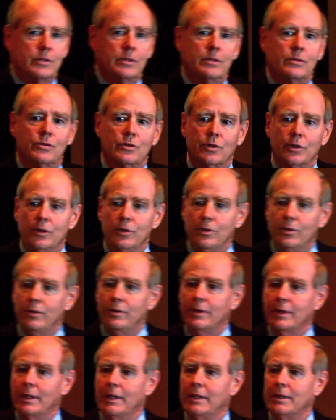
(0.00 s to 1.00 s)
Stu
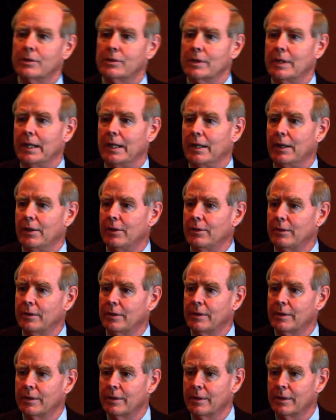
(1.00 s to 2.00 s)
is now
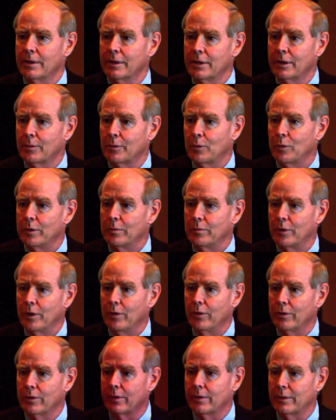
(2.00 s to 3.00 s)
the #1
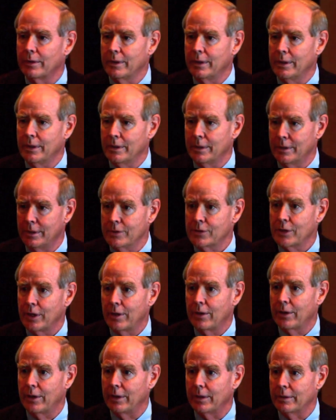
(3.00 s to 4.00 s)
broker in his
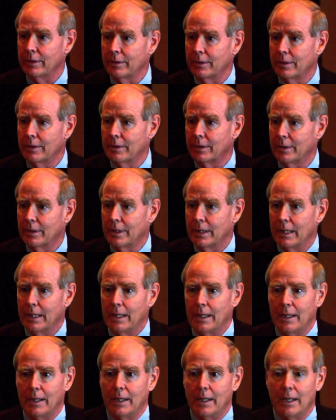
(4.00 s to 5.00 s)
area.
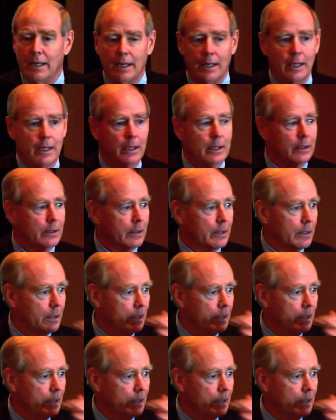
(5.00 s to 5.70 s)
And